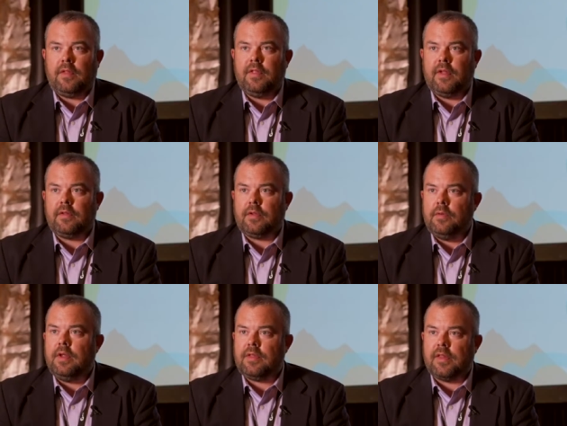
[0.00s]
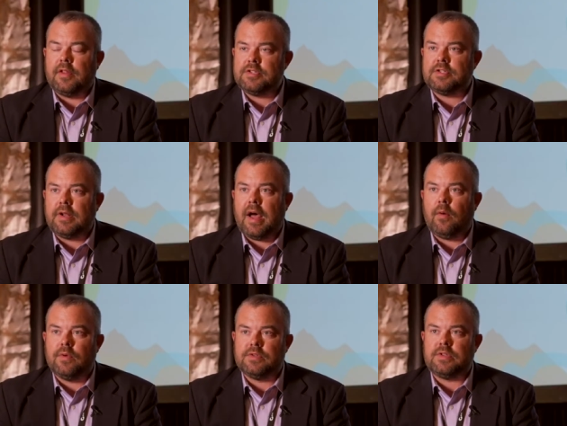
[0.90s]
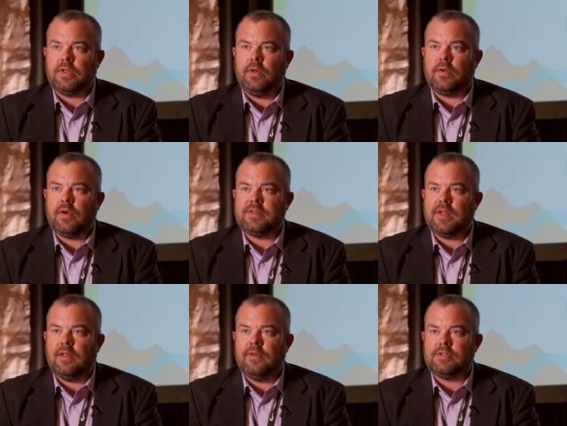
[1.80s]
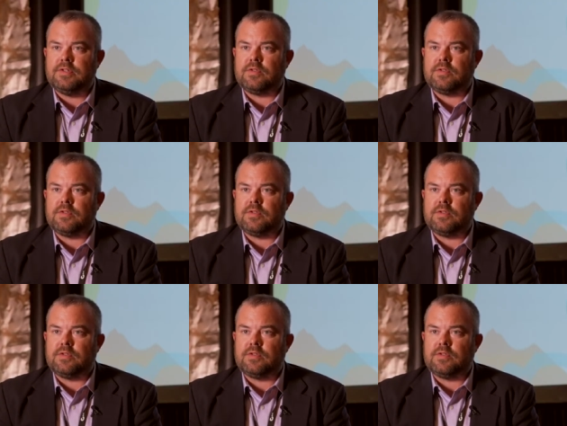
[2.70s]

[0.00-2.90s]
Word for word: think the other unique thing that stood out was, you know, Gray Television's